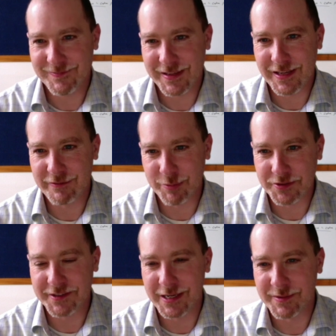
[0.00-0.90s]
You know, if
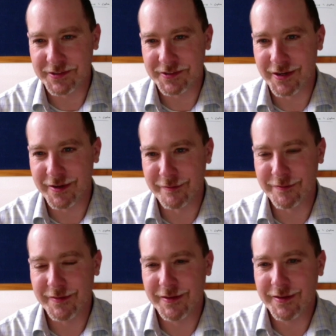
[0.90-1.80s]
push came to
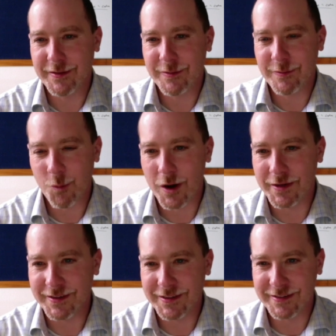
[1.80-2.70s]
shove,
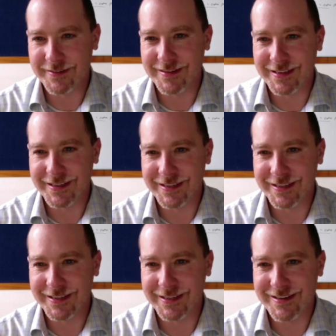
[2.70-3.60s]
what is
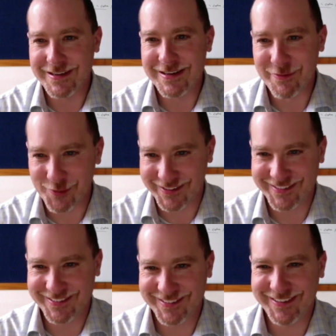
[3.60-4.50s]
the
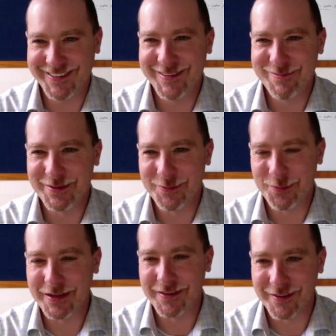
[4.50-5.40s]
difference
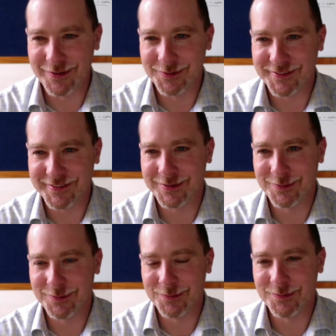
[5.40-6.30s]
between those
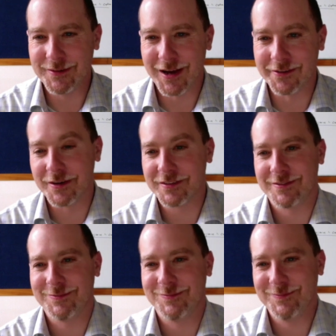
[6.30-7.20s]
two constructs?